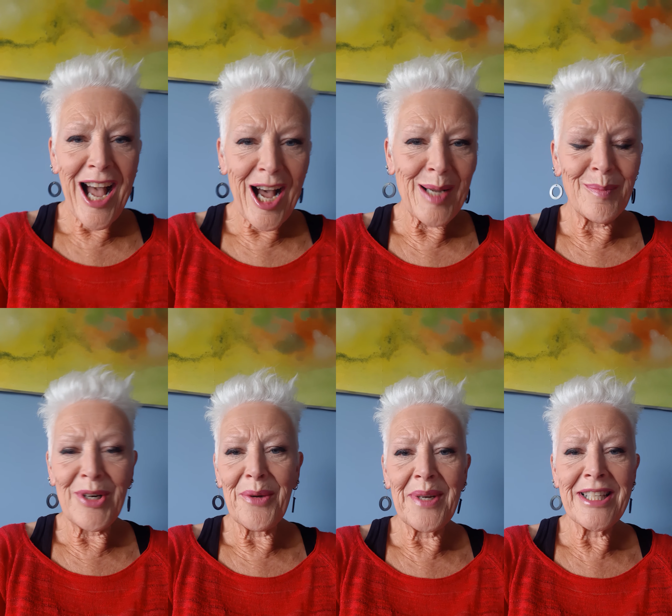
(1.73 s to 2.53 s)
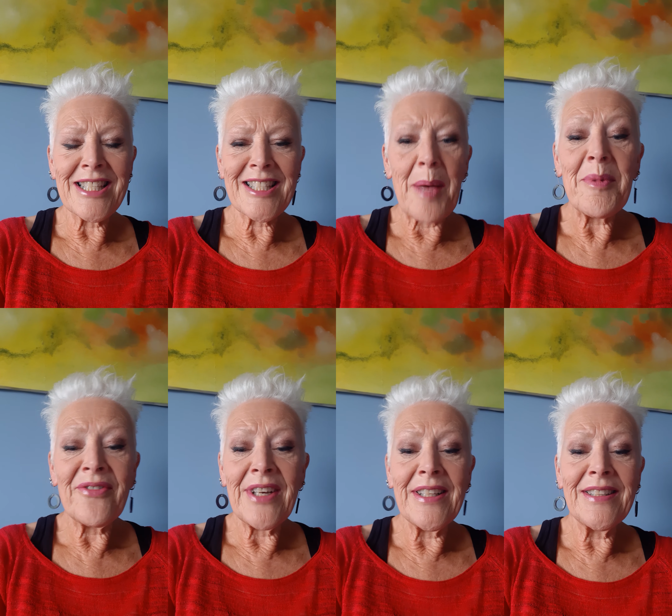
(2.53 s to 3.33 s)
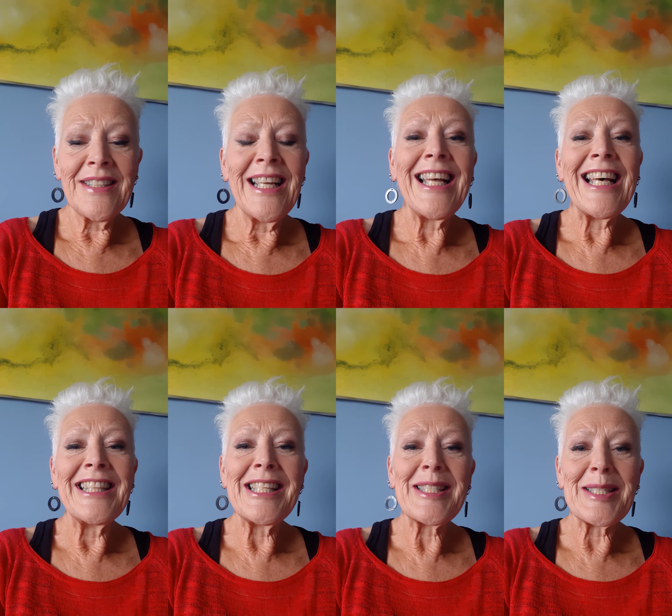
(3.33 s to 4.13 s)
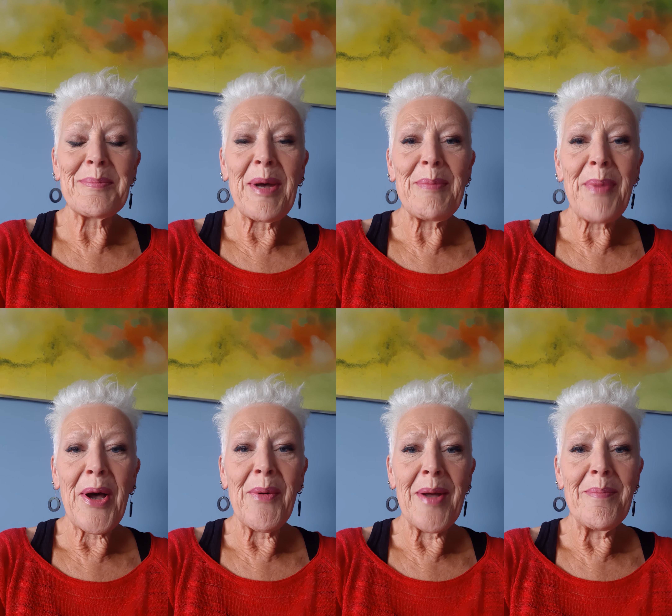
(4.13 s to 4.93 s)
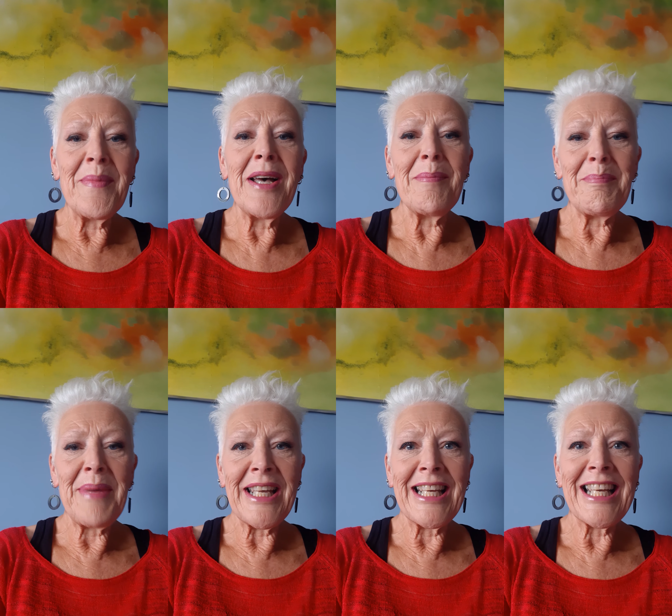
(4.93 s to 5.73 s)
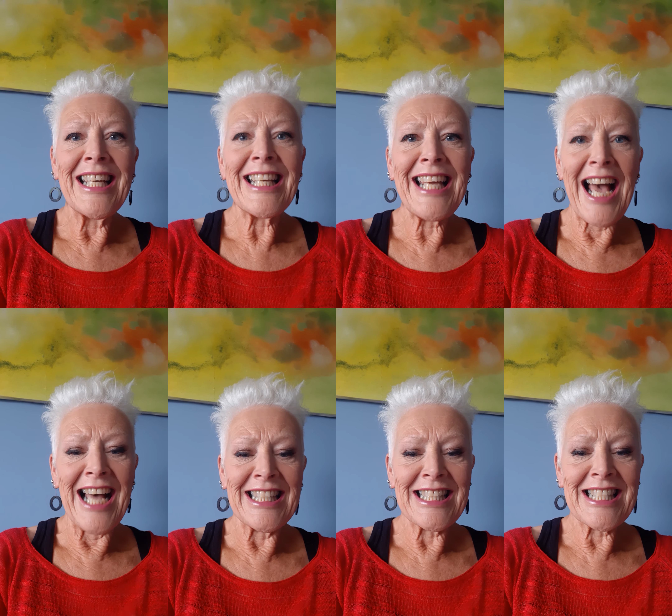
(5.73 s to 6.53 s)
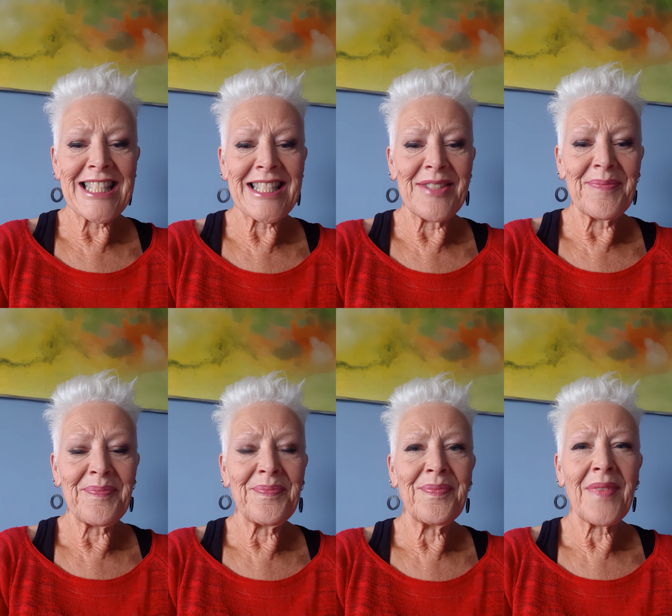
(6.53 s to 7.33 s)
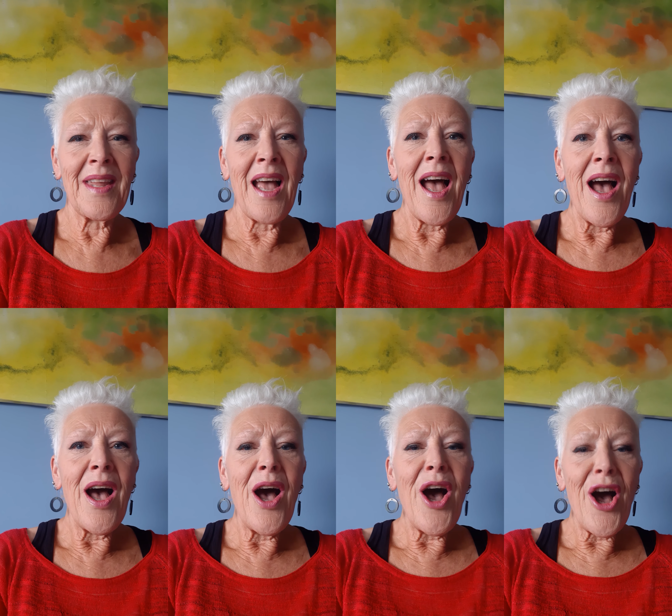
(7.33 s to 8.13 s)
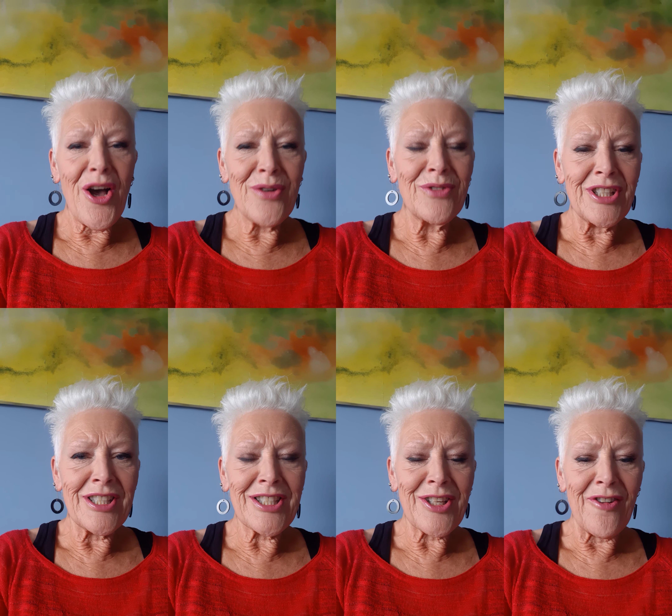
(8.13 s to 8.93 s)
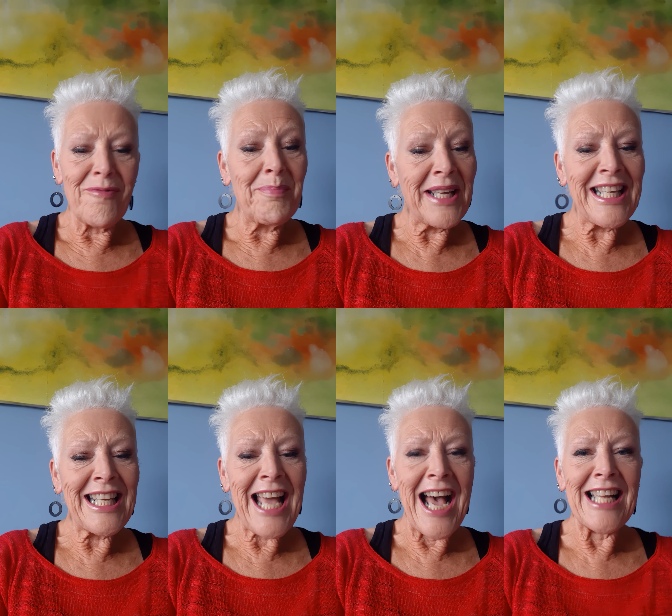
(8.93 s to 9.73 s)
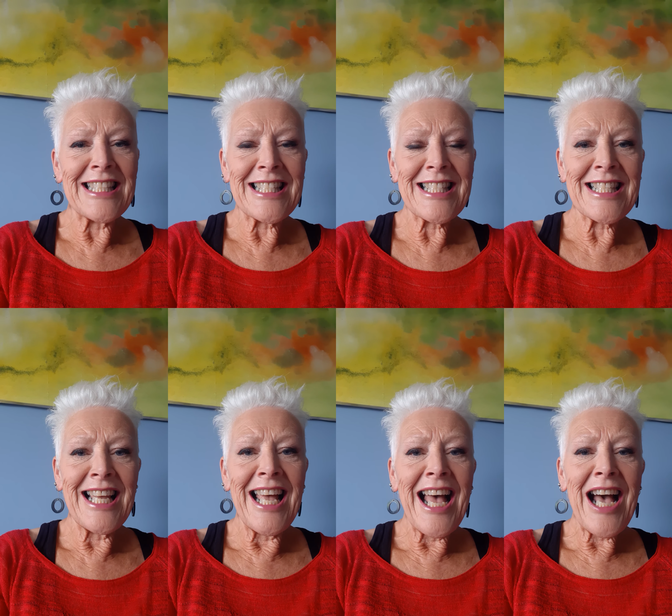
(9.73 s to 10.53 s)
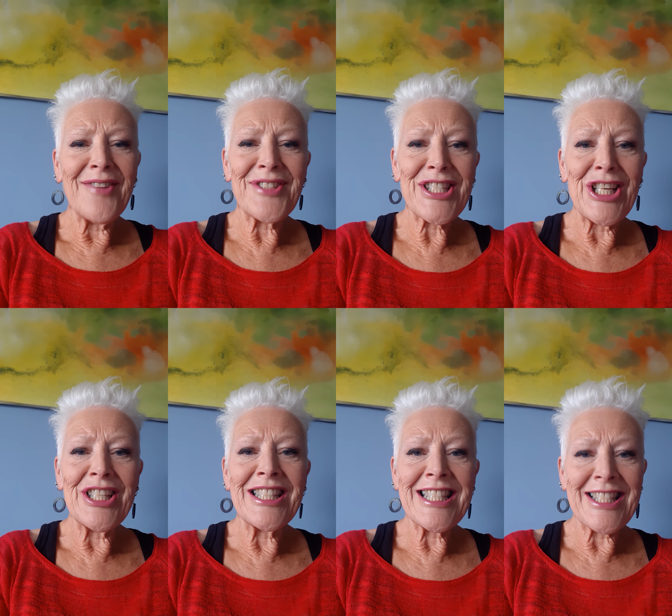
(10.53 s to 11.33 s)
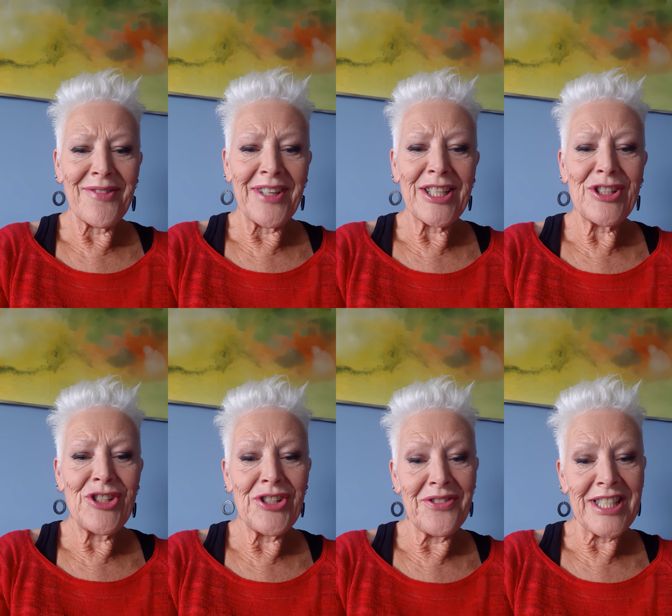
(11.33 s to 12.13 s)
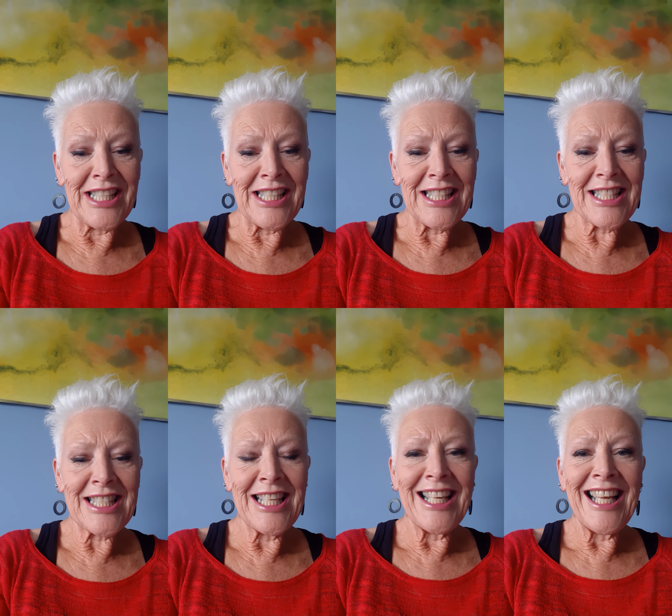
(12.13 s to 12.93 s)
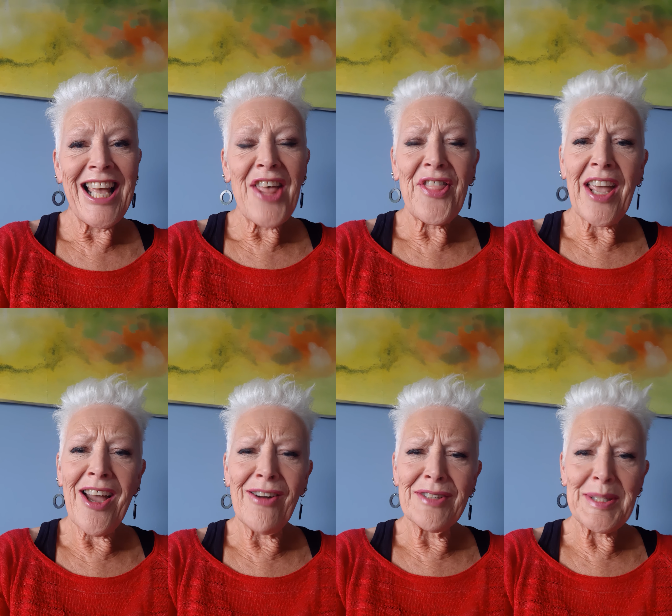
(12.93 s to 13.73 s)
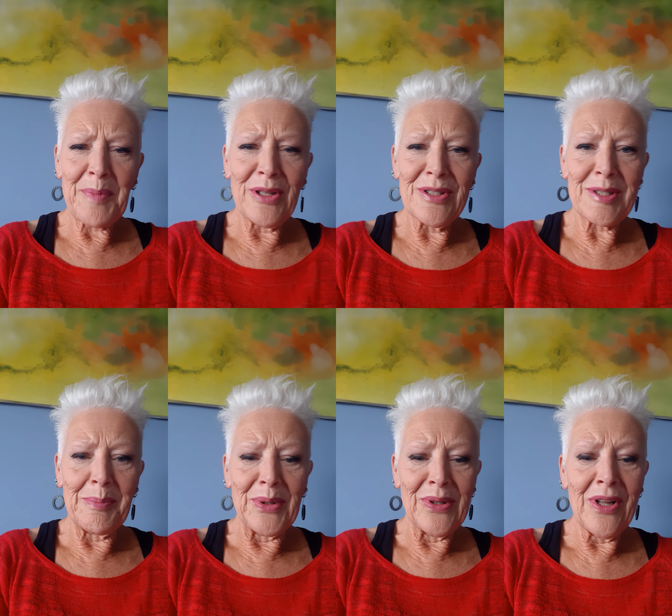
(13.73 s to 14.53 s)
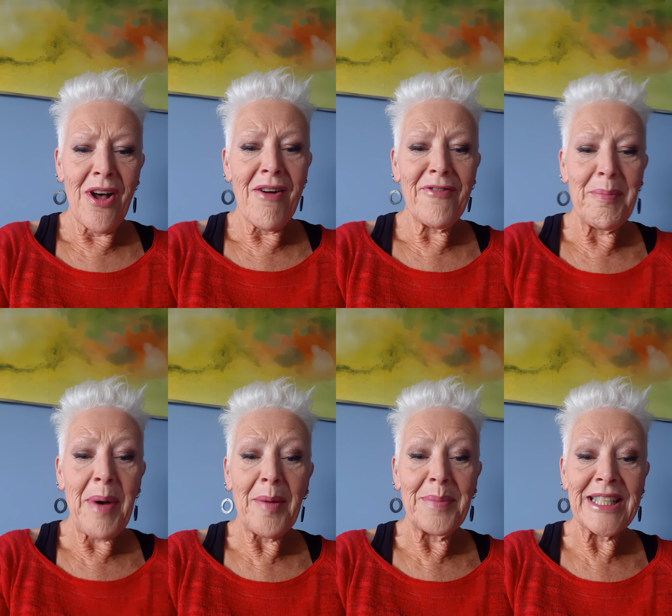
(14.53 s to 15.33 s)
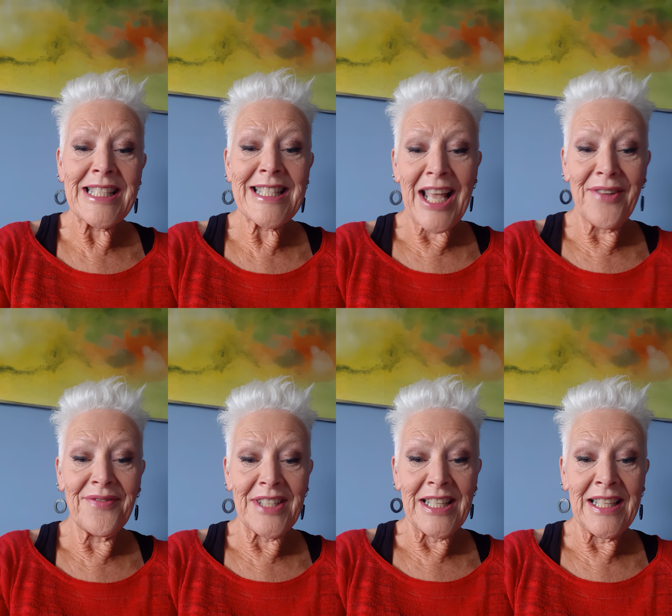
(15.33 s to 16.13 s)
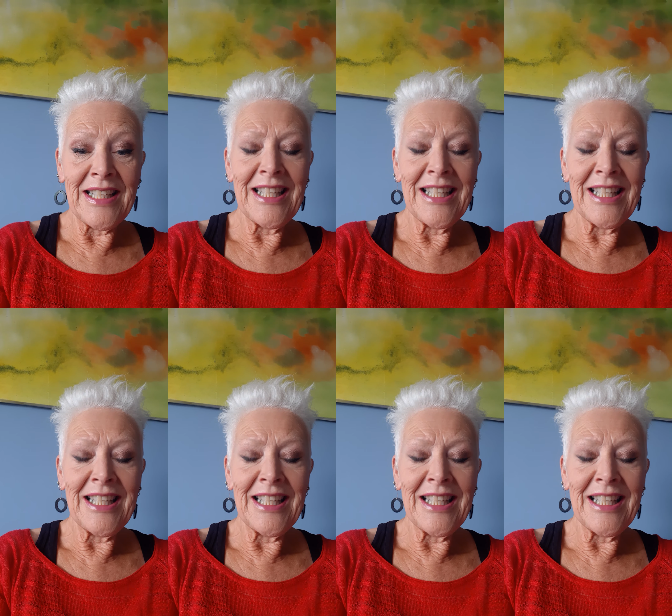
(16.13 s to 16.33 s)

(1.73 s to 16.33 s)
I'm Rowena Sommerville, and this is my poem, Big Cats. Owners of big cats have certain civic duties. They are responsible for public safety.